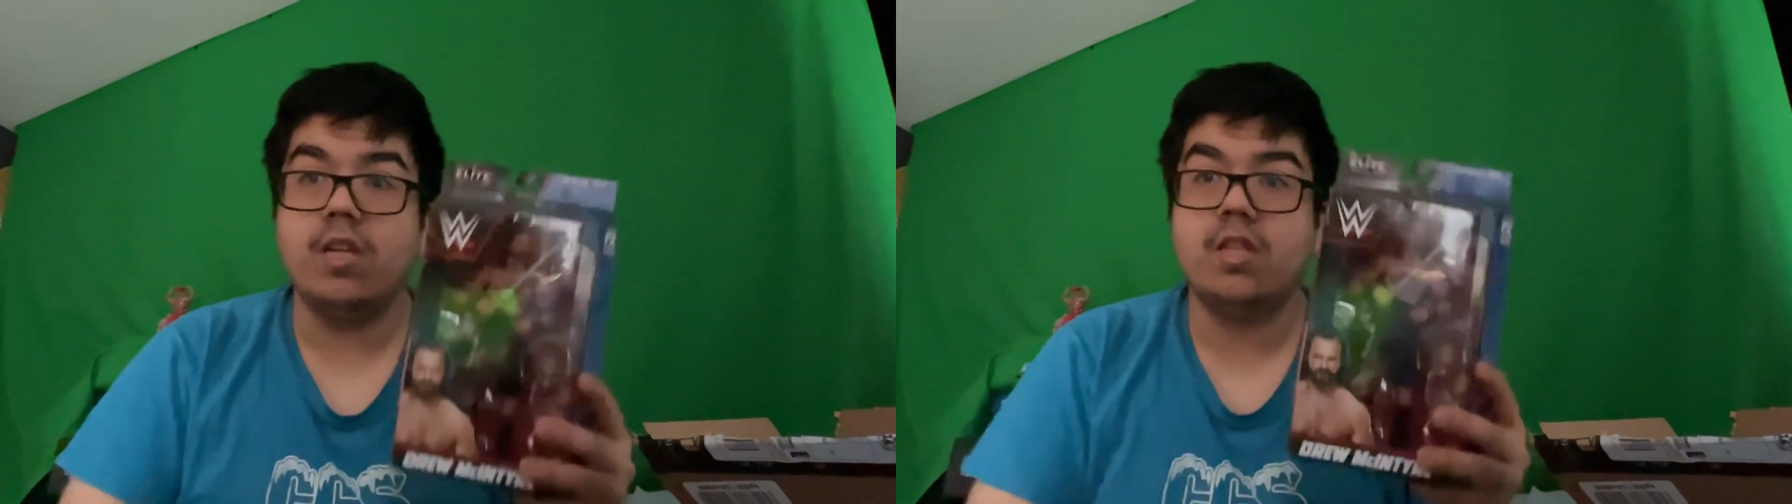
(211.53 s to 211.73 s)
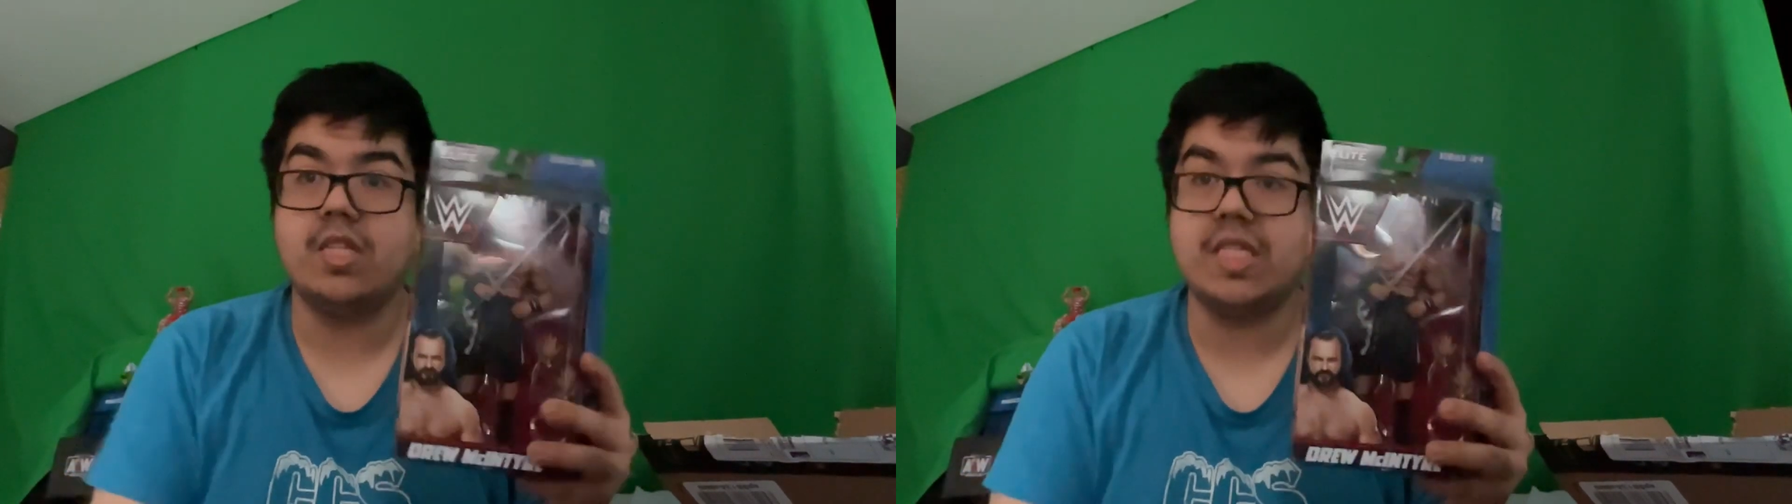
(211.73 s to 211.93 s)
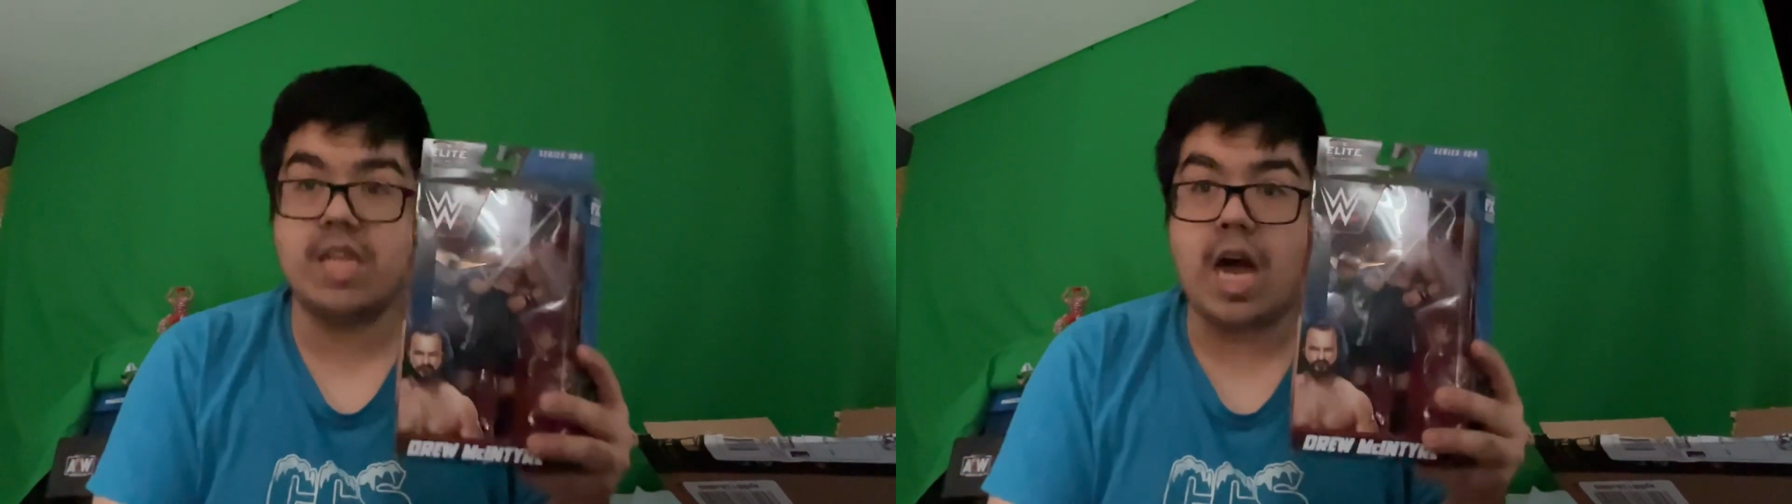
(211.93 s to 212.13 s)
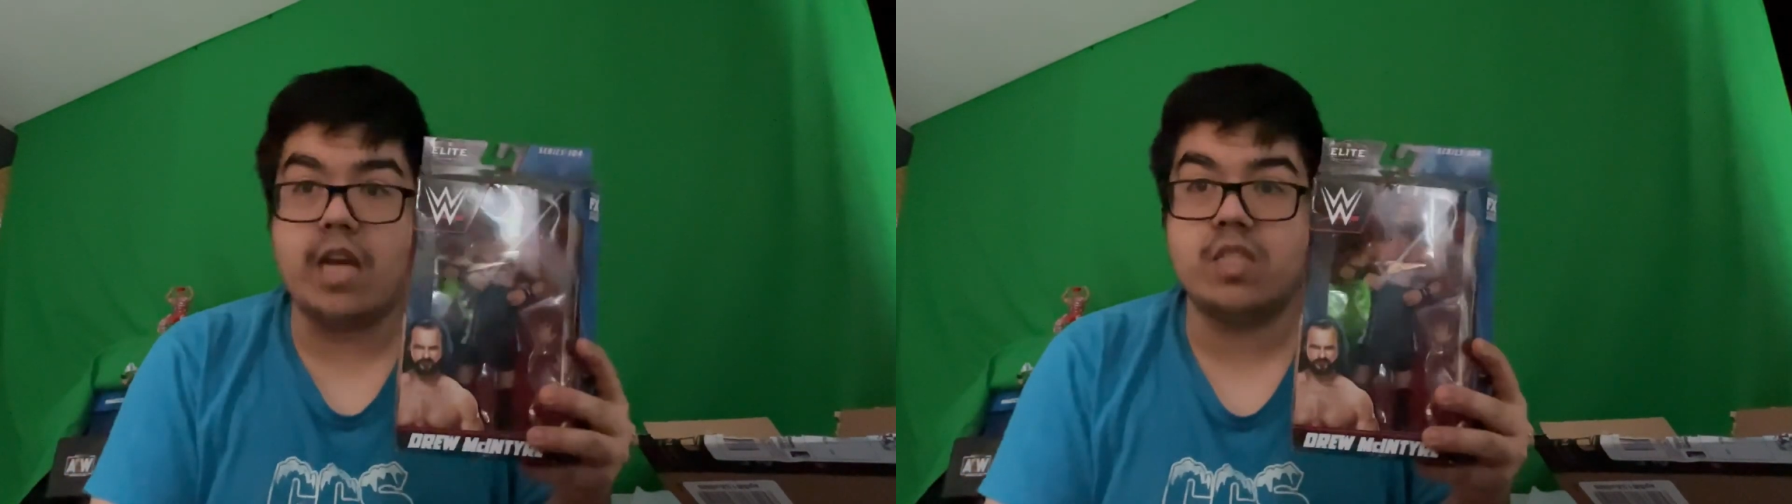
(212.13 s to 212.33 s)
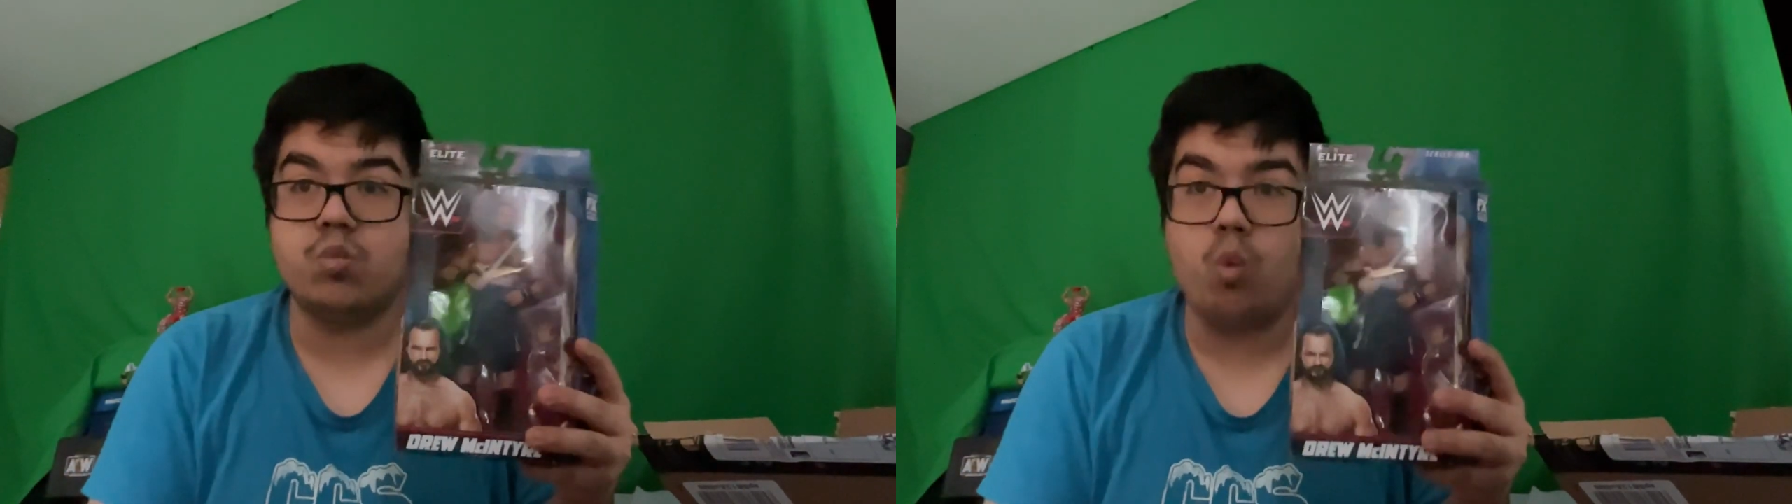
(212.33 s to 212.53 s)
the
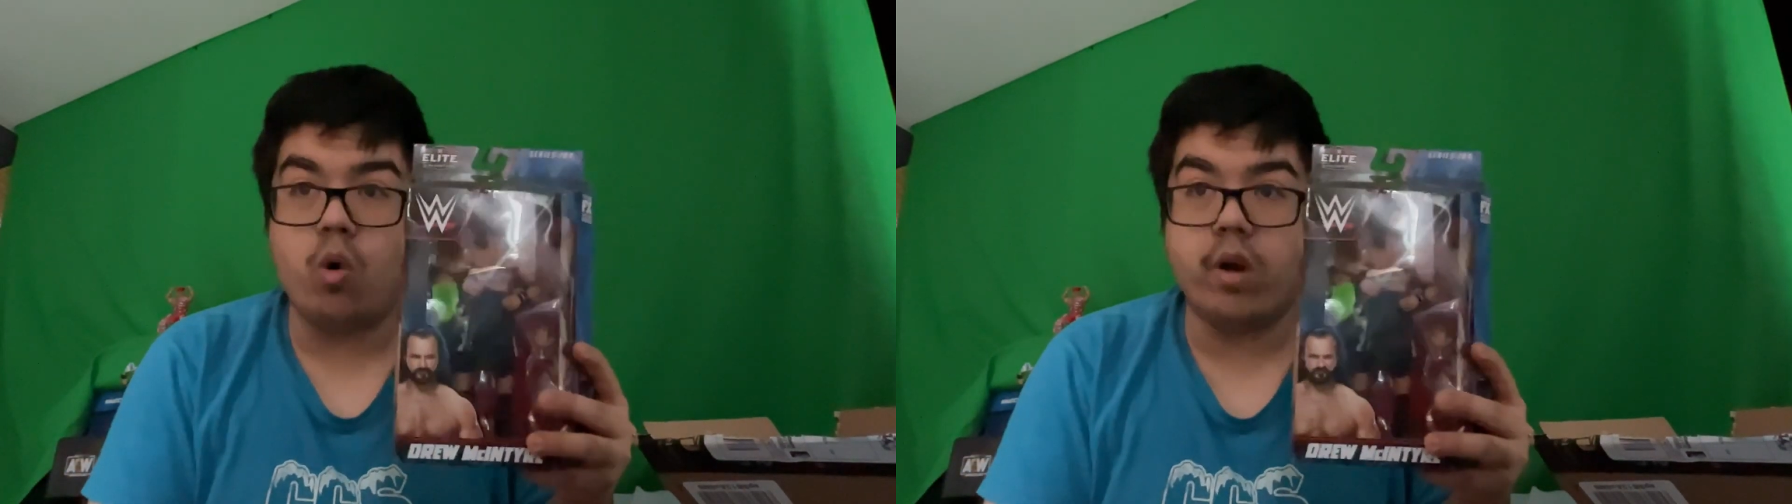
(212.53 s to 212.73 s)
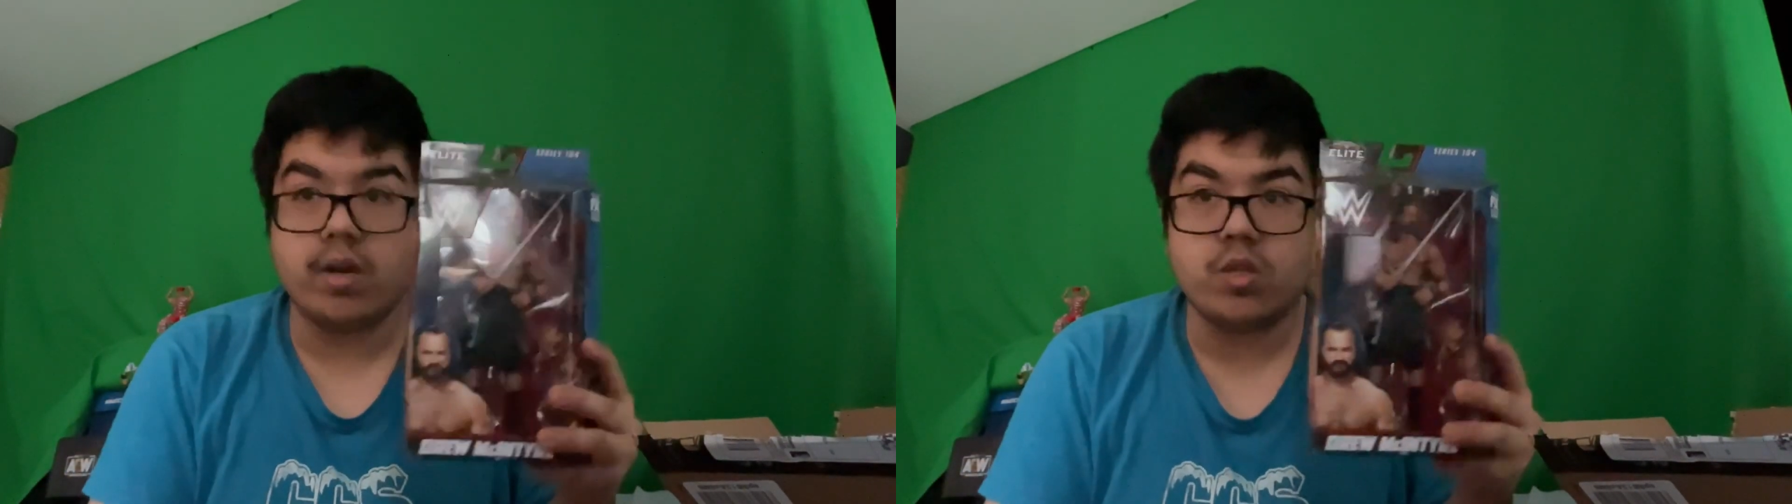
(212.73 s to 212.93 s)
Scottish Warrior,